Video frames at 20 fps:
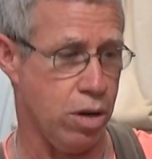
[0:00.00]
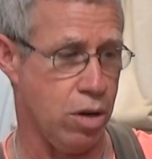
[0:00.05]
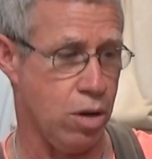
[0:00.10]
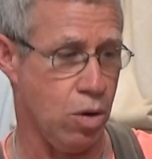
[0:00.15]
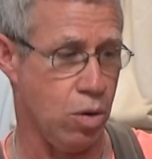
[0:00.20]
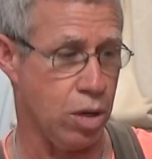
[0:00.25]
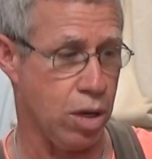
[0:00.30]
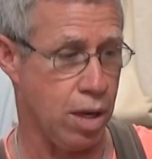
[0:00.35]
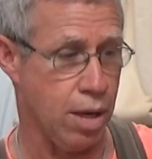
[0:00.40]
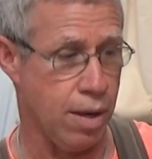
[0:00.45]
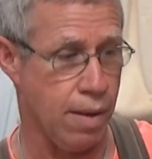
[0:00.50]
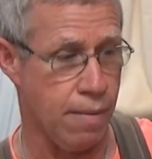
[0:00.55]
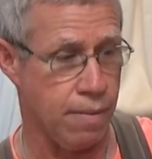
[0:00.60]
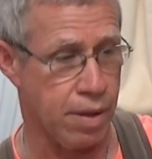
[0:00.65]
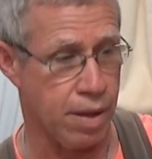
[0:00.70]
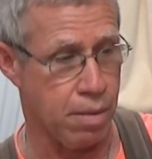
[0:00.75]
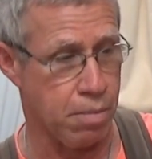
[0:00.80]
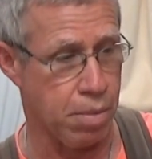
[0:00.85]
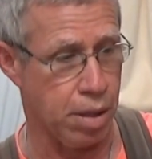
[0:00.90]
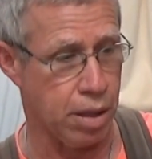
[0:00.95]
a nuke.
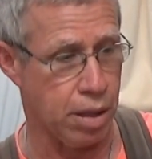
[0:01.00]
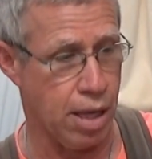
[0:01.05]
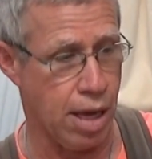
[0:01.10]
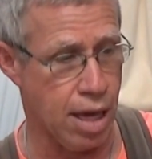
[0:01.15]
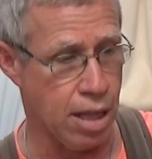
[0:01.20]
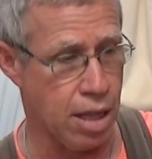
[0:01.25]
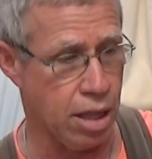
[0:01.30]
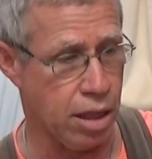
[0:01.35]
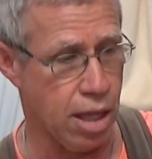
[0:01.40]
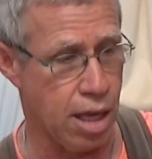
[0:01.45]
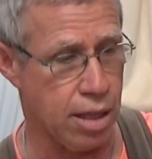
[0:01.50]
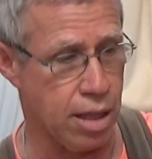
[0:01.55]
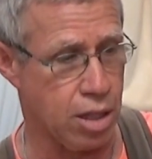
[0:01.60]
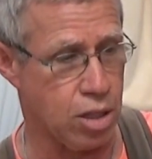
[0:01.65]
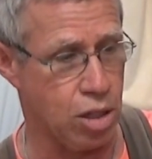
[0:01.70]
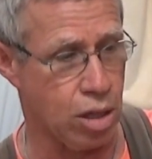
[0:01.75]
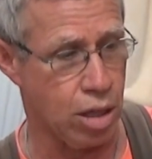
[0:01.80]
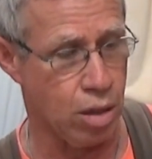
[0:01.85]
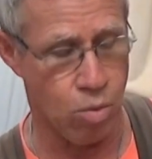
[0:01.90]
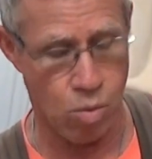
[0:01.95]
But the other thing
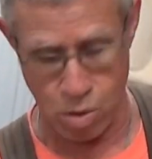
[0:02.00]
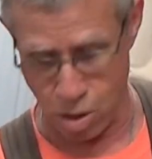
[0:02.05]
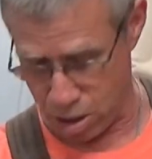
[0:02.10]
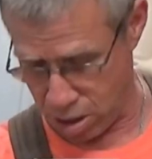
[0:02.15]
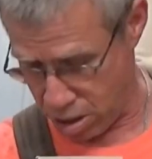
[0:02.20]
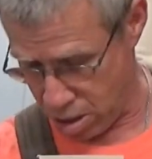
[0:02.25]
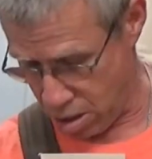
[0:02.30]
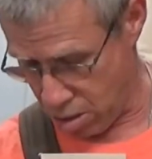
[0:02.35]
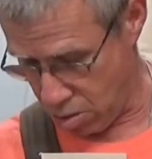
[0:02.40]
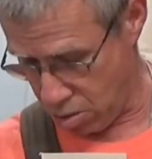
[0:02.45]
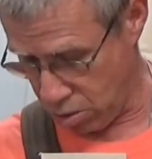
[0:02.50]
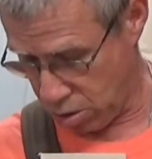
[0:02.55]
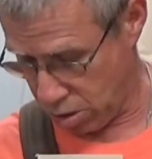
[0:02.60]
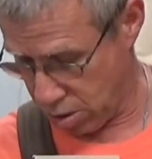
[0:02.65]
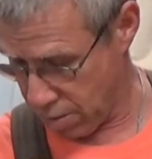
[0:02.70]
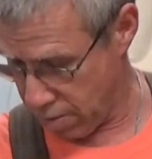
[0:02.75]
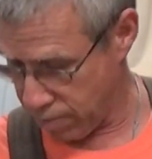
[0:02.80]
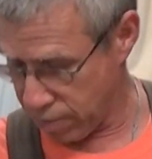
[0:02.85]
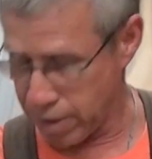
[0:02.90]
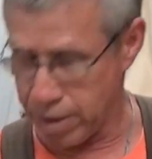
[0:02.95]
that you're going to want to
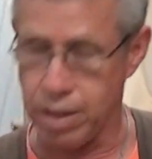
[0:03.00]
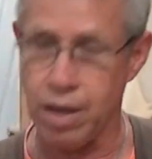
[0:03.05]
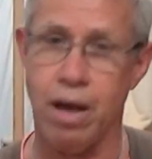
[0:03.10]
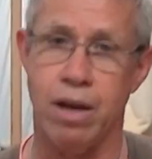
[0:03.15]
use,